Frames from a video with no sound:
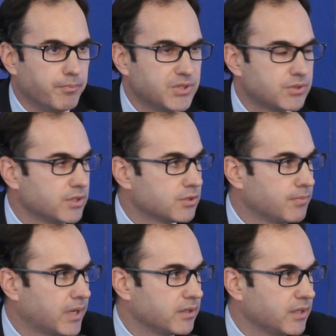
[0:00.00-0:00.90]

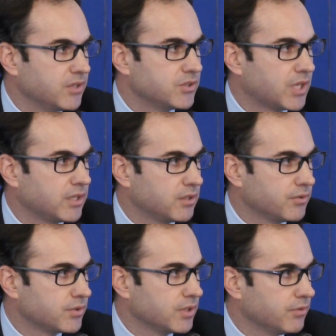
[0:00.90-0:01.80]
businessmen, the
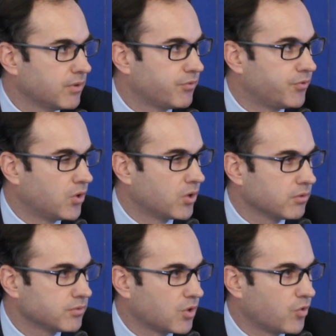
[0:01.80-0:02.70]
incentives even
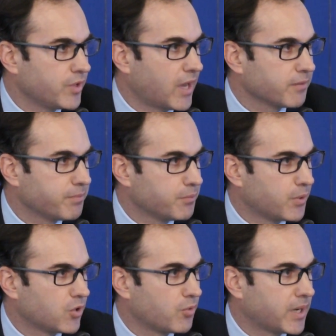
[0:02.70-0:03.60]
for sort of young
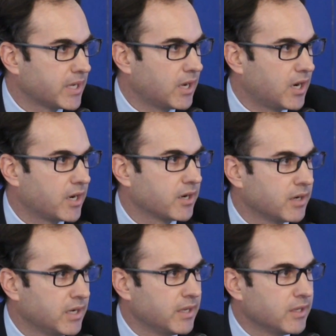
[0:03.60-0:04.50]
people in Romania
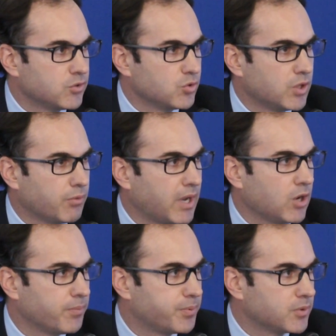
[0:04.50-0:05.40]
are to
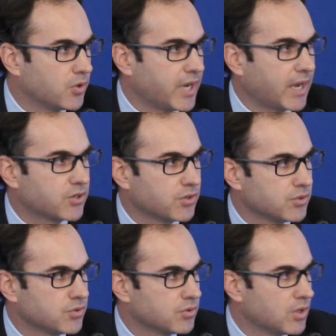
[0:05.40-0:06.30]
develop
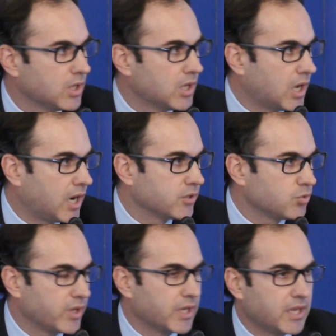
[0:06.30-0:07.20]
connections, are
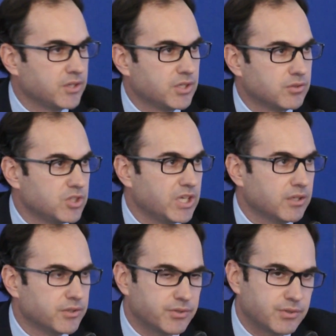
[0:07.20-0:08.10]
to engage in
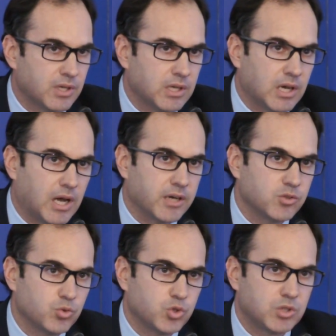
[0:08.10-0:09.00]
deals, are
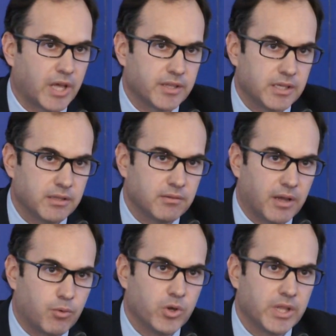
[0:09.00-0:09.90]
to study
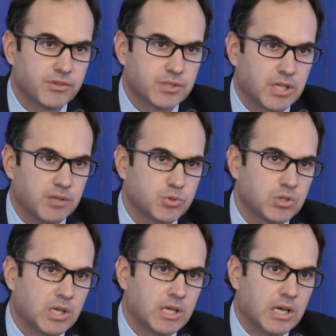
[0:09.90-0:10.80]
avoidance
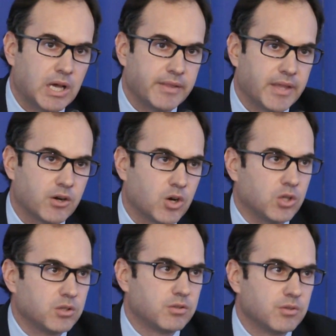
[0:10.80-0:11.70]
schemes, and are
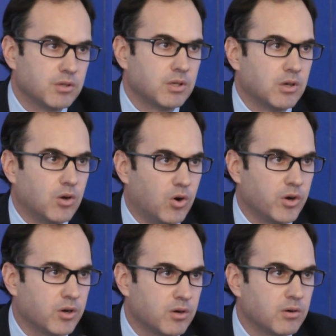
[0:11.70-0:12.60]
not
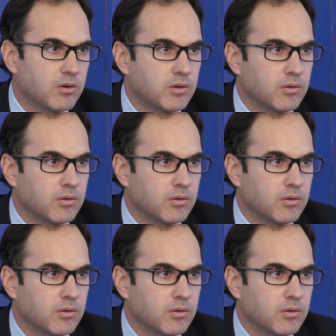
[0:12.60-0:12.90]
on